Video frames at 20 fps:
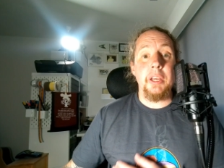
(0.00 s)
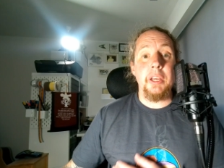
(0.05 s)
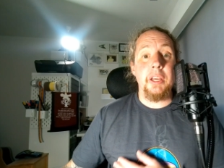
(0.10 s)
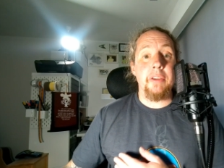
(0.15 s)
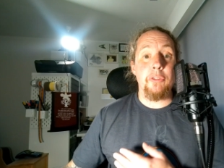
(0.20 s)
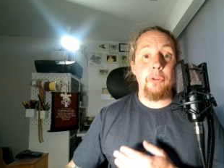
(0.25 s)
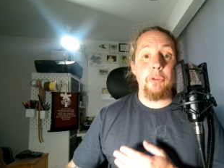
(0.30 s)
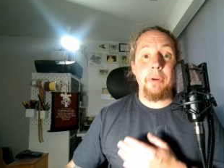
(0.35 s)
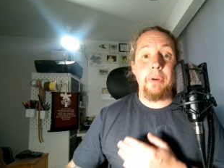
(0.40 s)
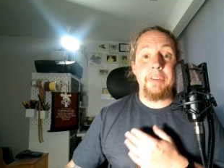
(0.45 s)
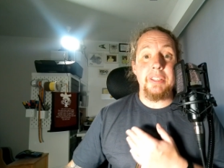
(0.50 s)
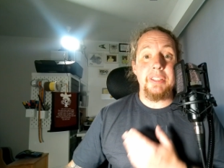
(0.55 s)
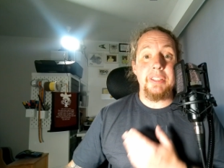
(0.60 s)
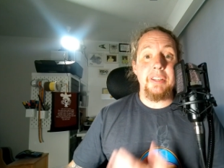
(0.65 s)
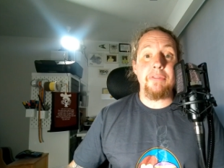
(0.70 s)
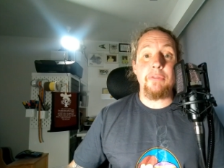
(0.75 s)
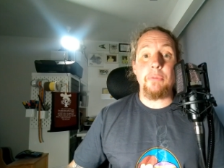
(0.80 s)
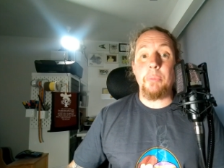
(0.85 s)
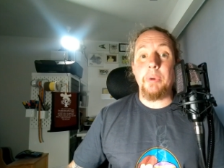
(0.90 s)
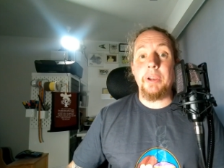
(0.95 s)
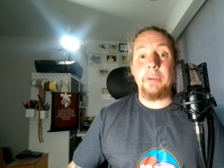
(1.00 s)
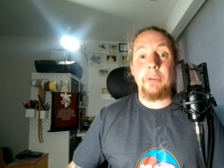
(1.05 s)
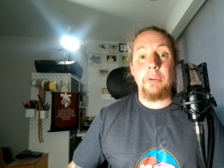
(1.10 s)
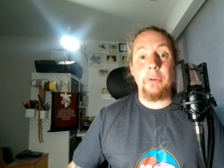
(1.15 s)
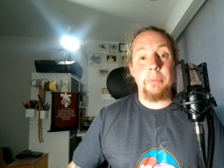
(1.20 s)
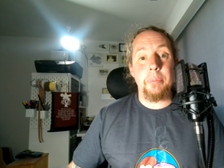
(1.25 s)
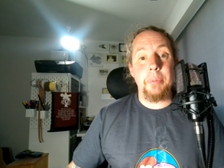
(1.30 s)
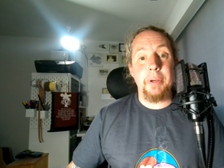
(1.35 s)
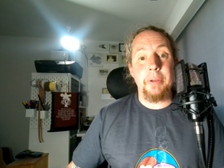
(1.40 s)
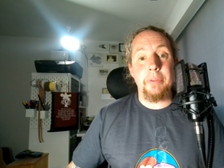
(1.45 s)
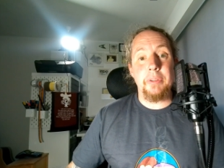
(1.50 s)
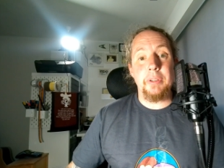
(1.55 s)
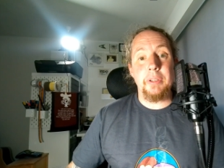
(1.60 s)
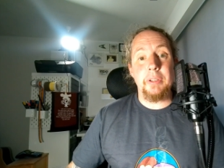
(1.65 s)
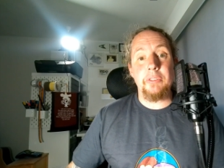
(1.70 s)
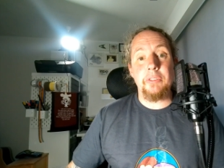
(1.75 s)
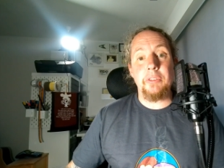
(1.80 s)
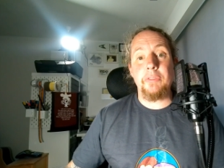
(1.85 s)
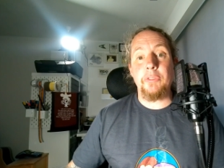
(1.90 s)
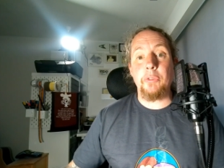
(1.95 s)
If you have a different way of going about
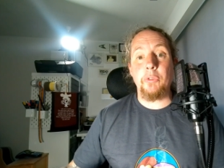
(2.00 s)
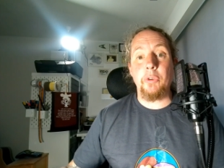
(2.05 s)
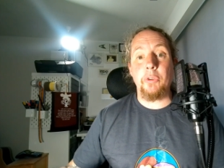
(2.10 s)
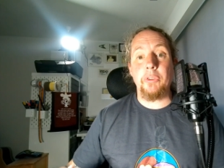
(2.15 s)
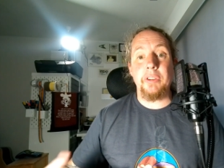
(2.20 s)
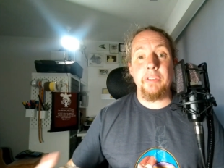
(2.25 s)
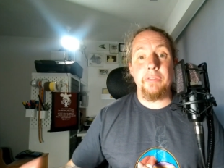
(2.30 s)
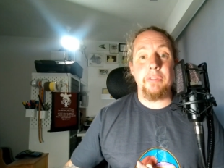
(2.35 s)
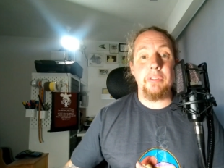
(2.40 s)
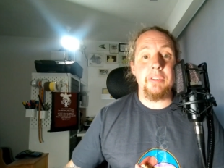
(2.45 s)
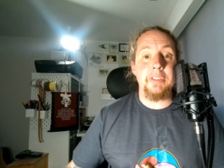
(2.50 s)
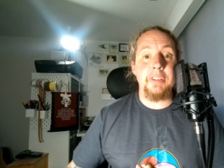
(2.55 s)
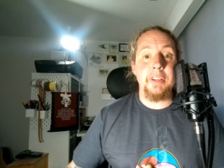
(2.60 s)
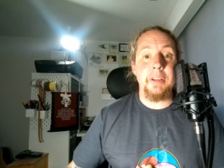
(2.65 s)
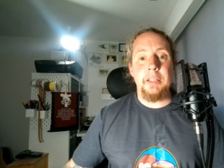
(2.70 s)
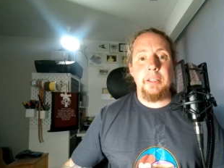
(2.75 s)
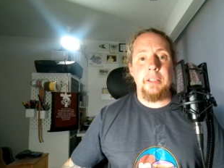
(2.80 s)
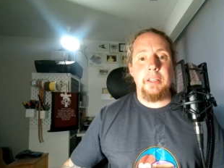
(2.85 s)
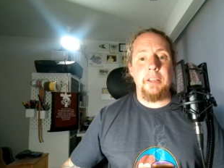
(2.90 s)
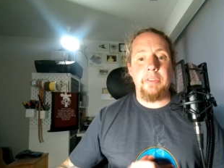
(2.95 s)
things, if you've got different tips,